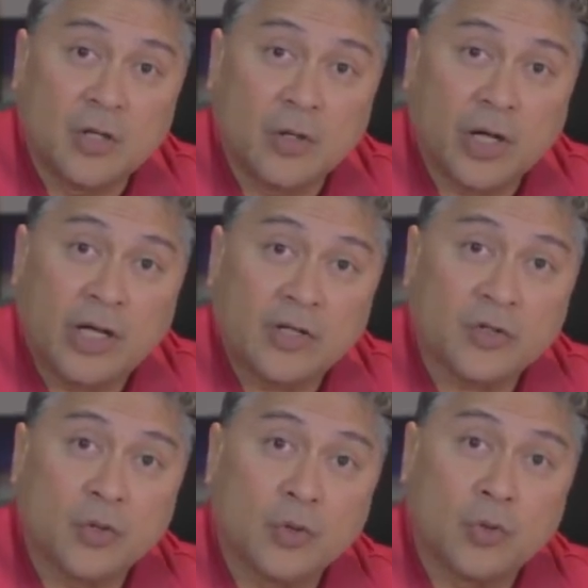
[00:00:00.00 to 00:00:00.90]
Okay,
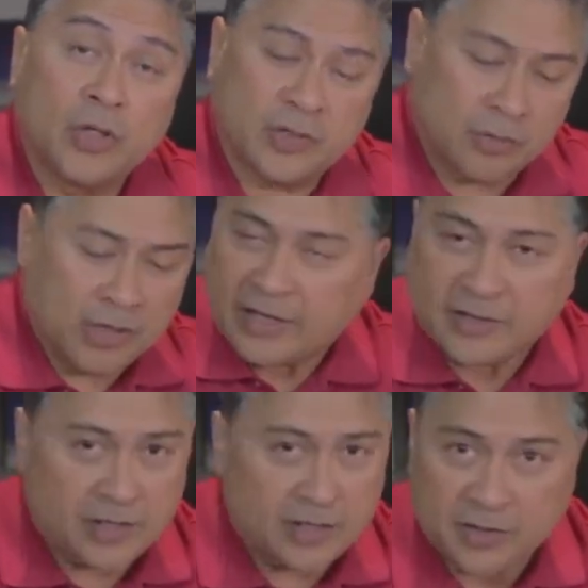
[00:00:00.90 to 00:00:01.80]
so like I
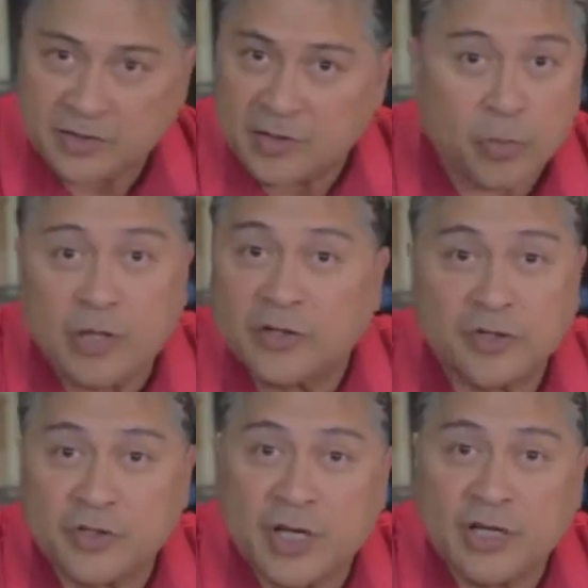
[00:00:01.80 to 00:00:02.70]
said, it's a simple
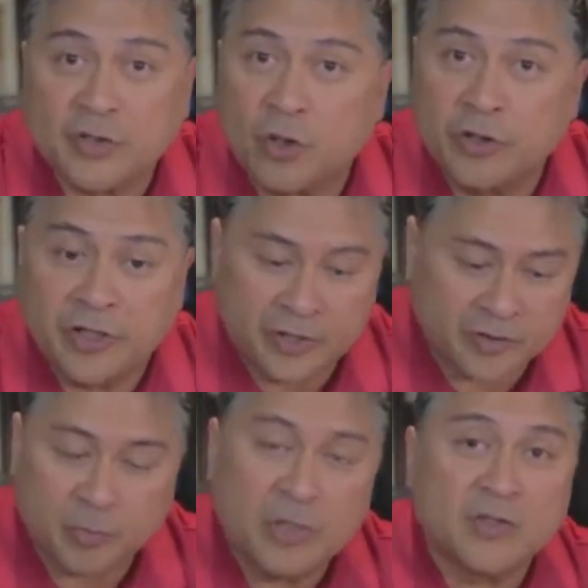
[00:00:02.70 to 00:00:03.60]
exercise. All you need
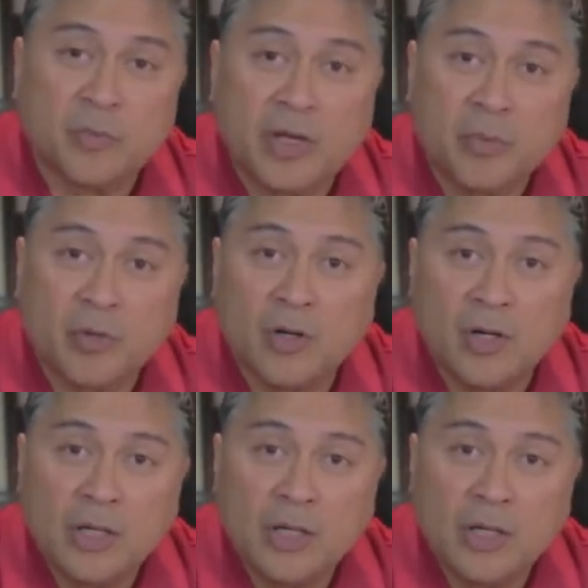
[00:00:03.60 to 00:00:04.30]
is a piece of paper.